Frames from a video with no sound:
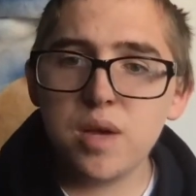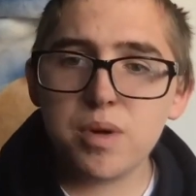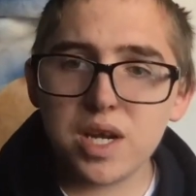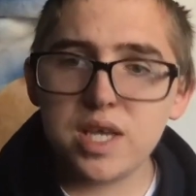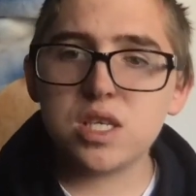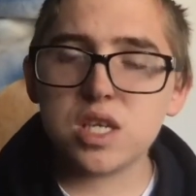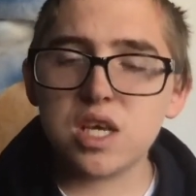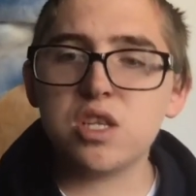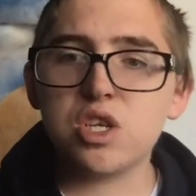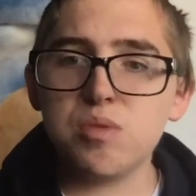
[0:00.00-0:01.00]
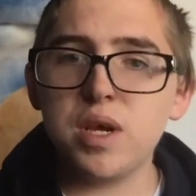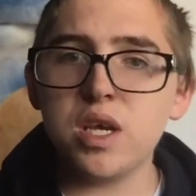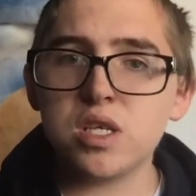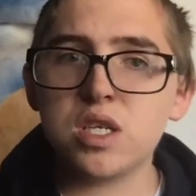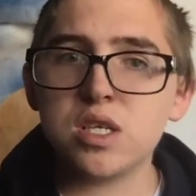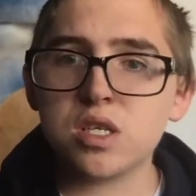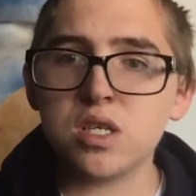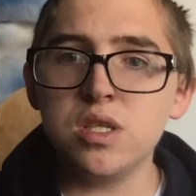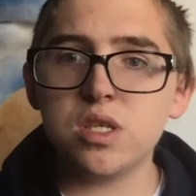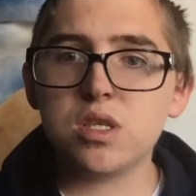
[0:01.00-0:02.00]
please stay the 2 meters
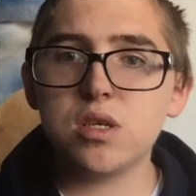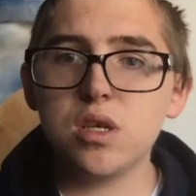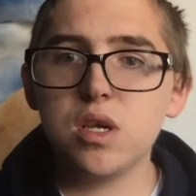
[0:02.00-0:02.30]
distance.